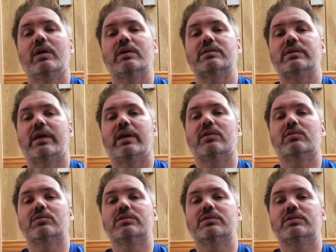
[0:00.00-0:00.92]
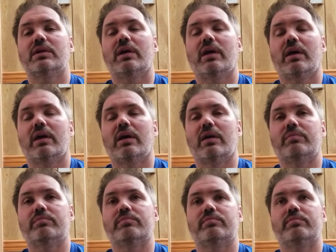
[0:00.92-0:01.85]
sandals.
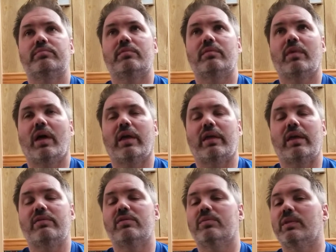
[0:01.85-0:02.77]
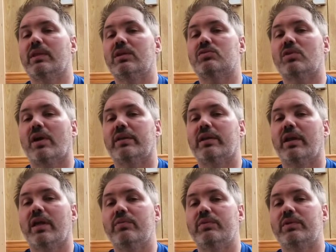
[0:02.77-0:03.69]
I gave them a little try
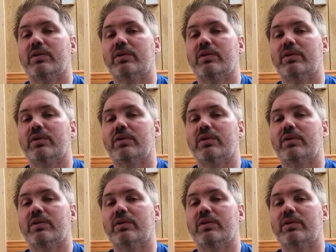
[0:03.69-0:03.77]
tonight.